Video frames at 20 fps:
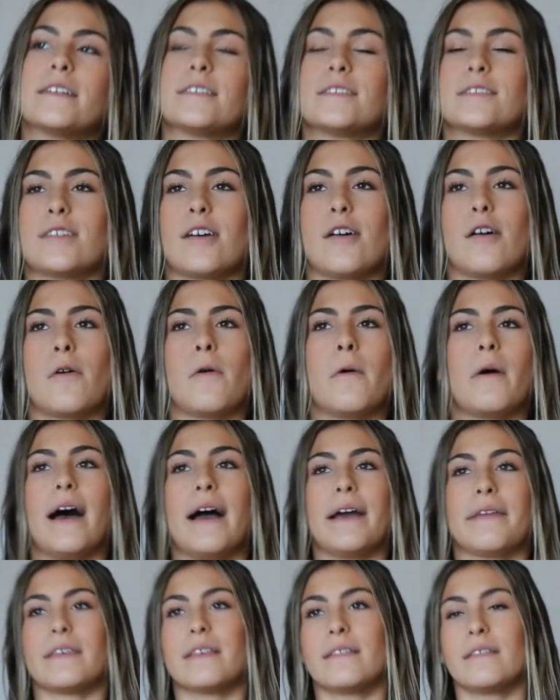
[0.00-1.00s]
So
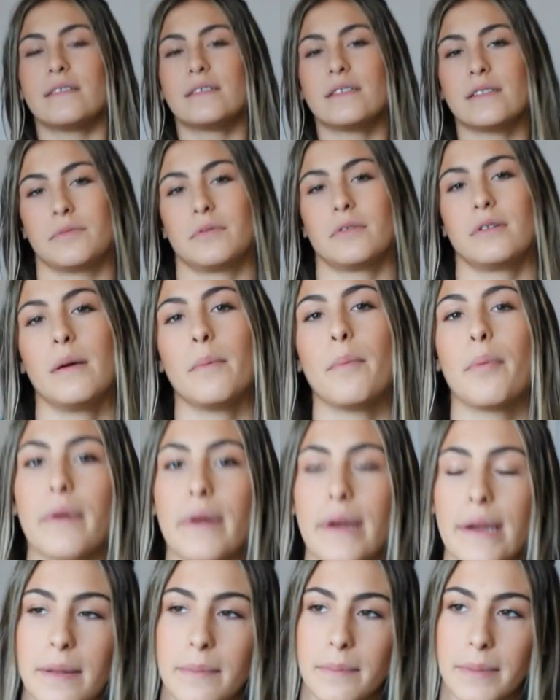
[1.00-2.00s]
I think this is really
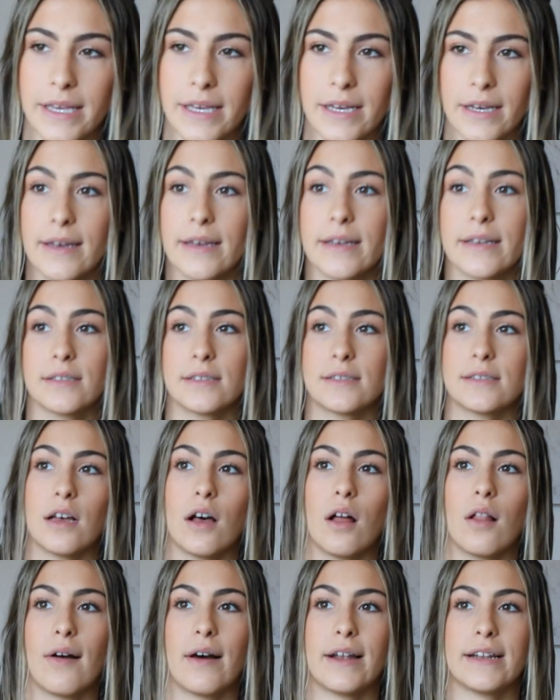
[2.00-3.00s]
important because
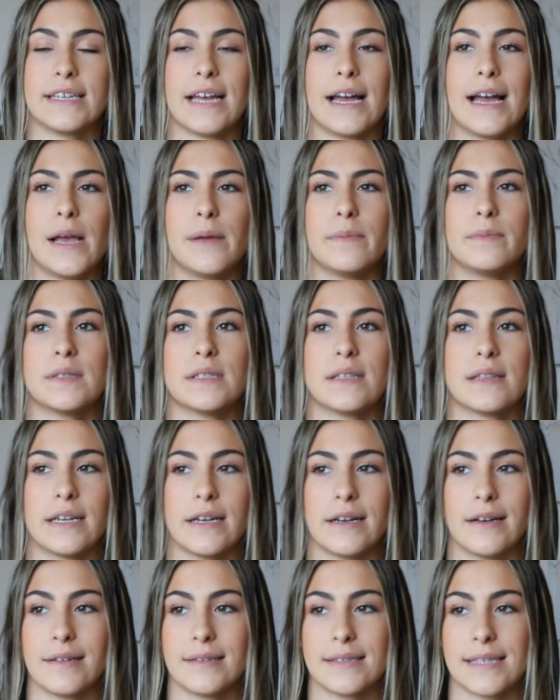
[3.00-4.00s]
a lot of times
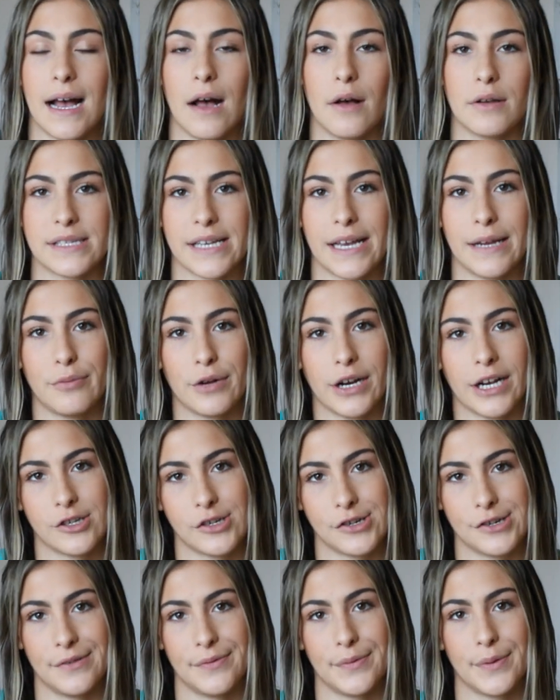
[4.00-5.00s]
there's outside
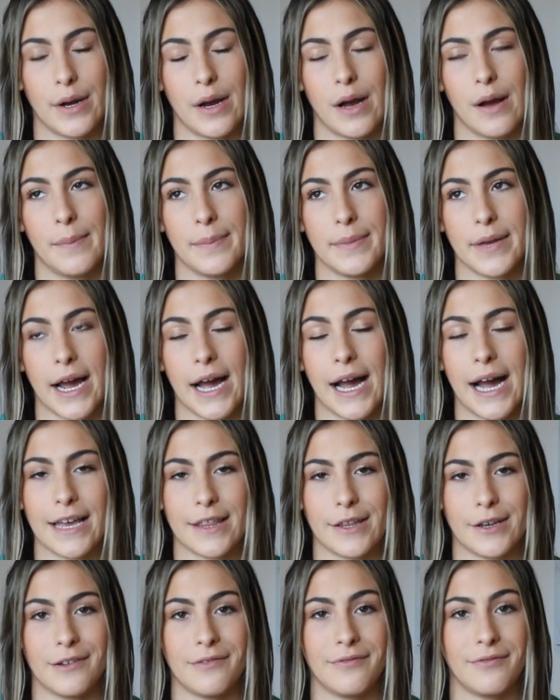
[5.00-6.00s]
pressure from
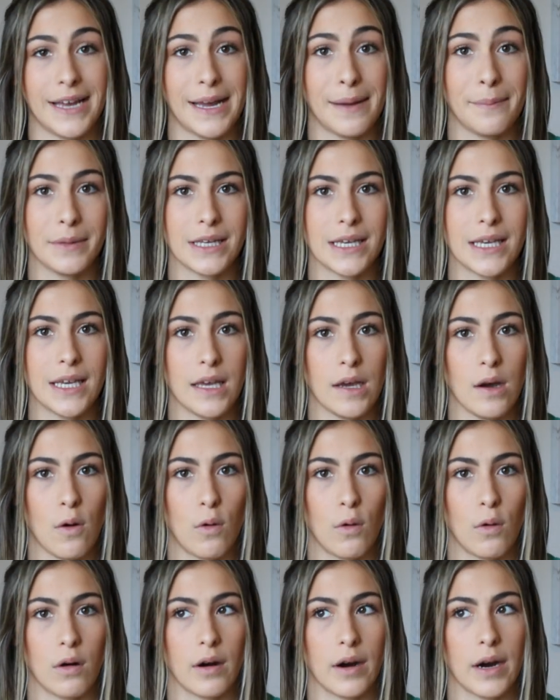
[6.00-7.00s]
either family
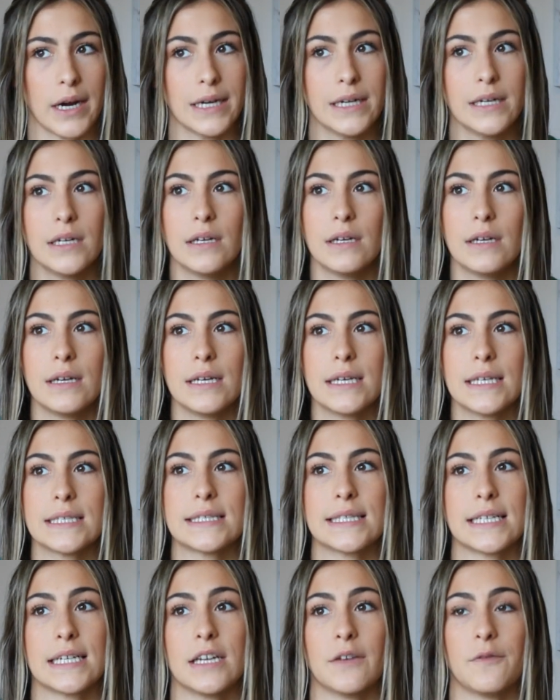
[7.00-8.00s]
or
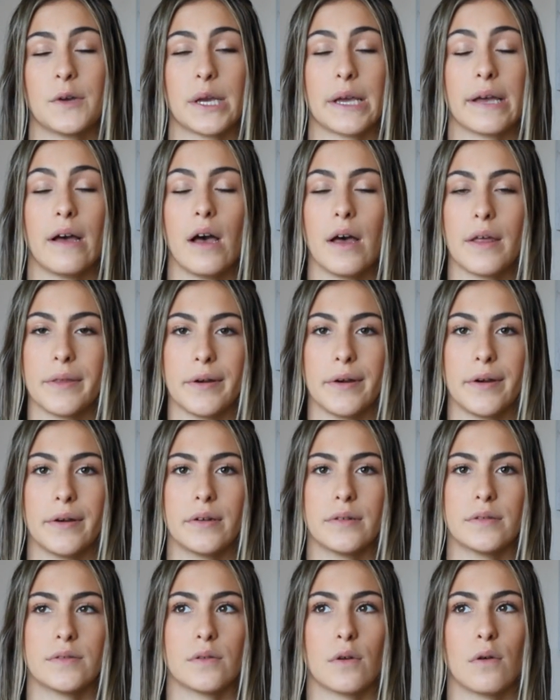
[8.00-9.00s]
significant
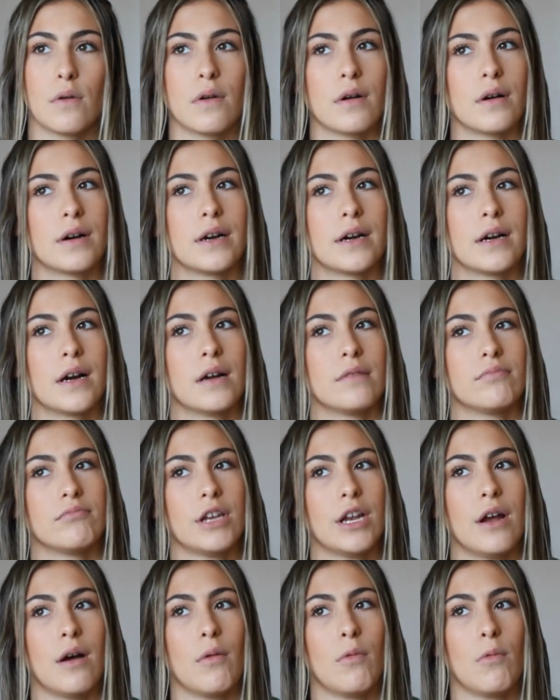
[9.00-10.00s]
others or,
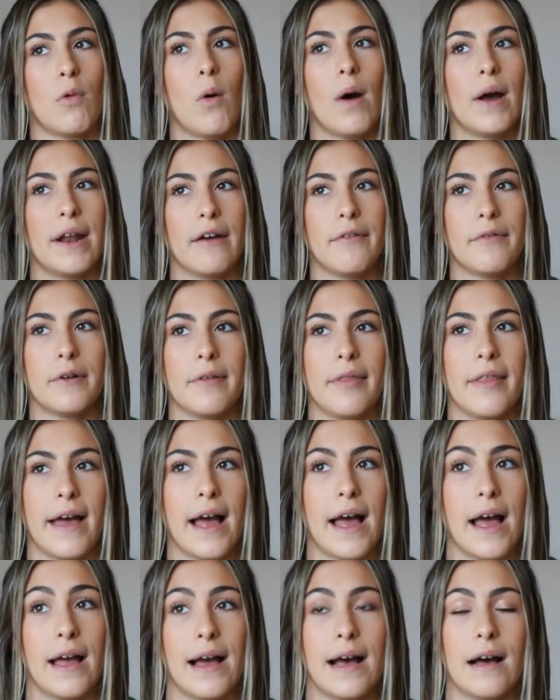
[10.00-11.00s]
whatever
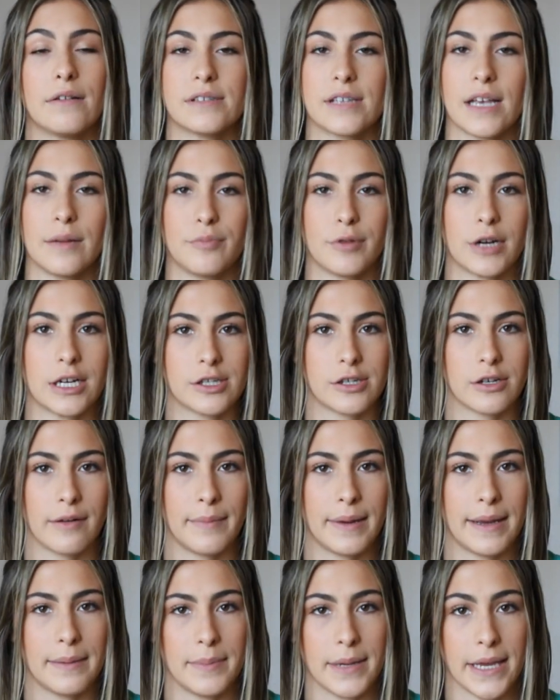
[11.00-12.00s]
that outside pressure
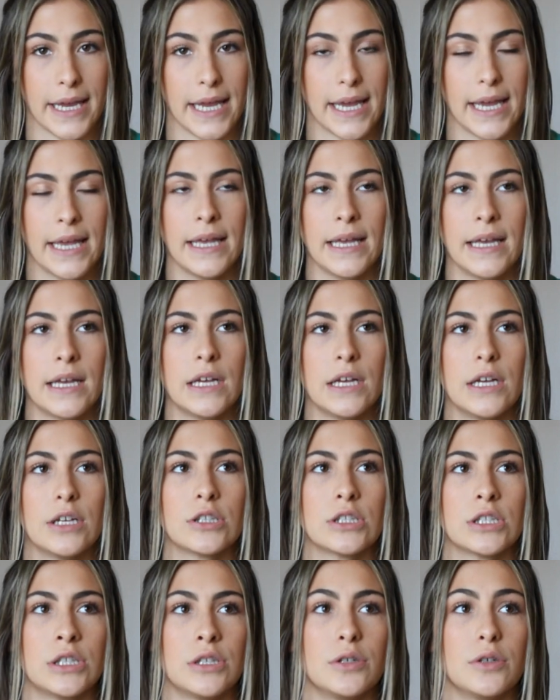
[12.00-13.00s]
may be,
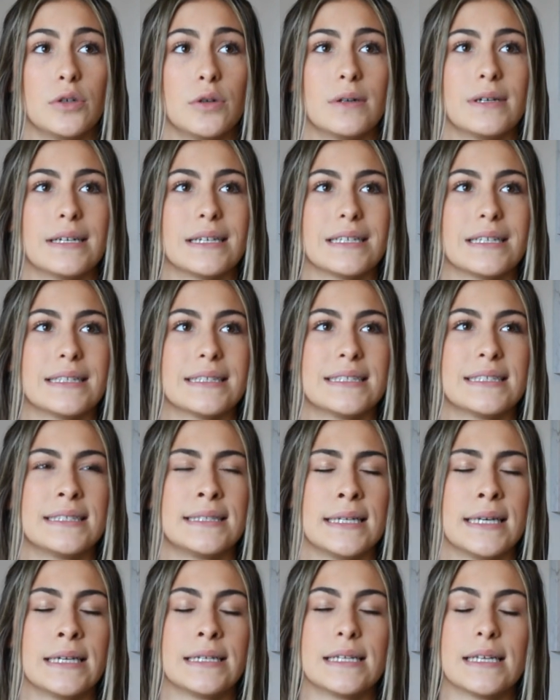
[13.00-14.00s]
to
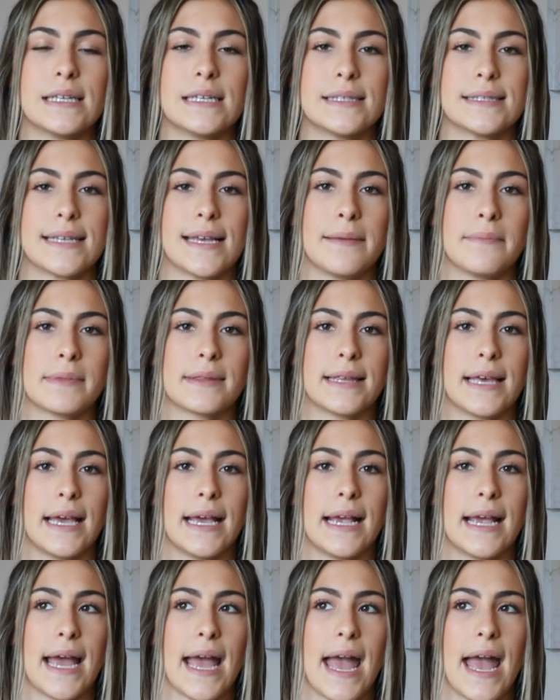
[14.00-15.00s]
stick to the same
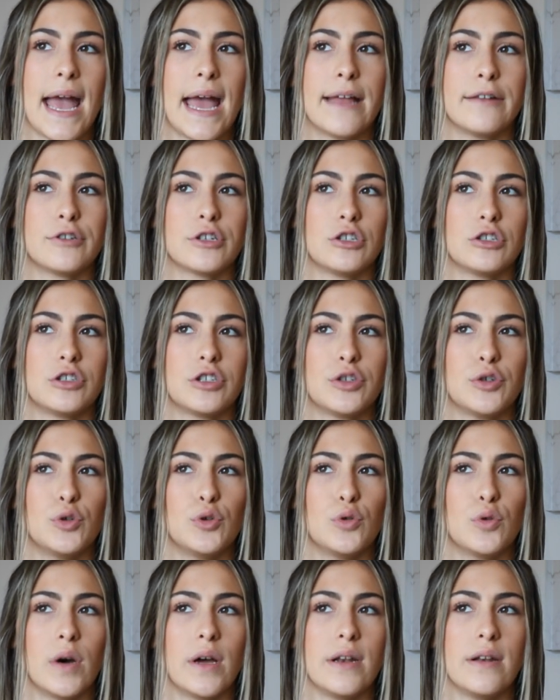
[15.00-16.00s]
thing and
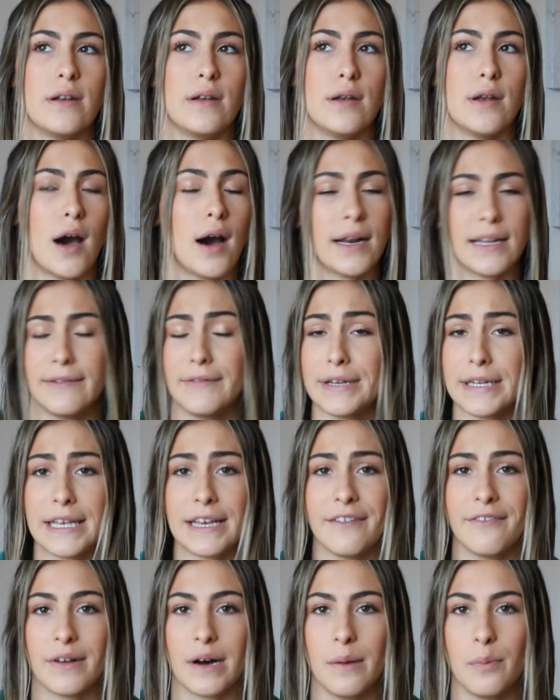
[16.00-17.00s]
to not even
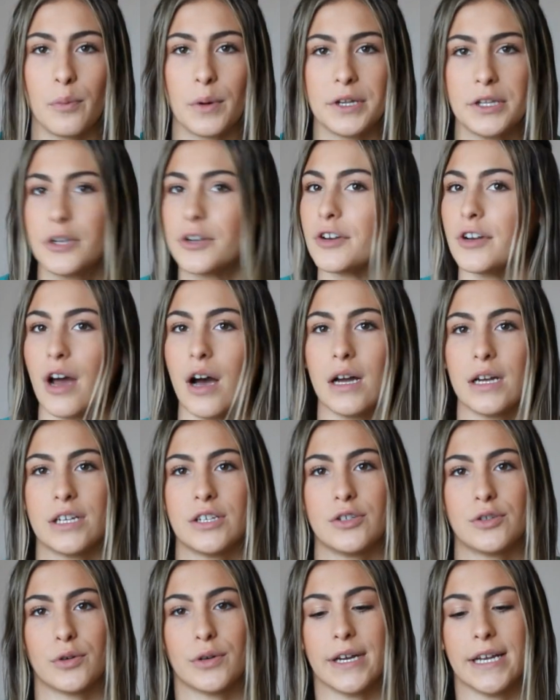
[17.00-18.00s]
give up when you're not
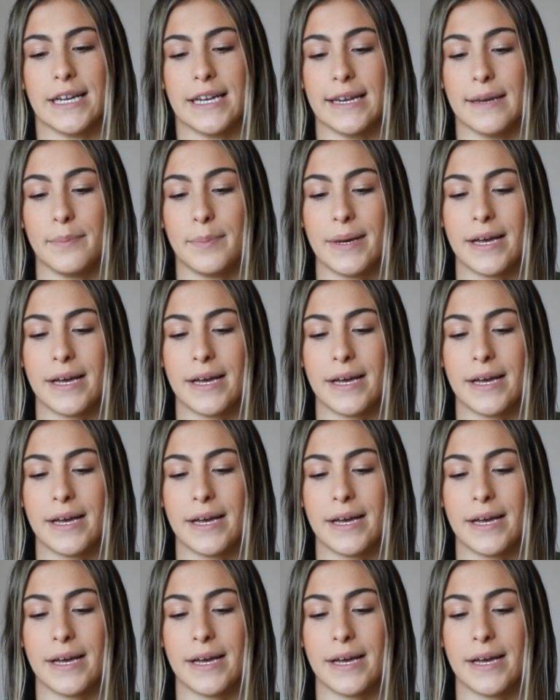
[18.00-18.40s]
enjoying it.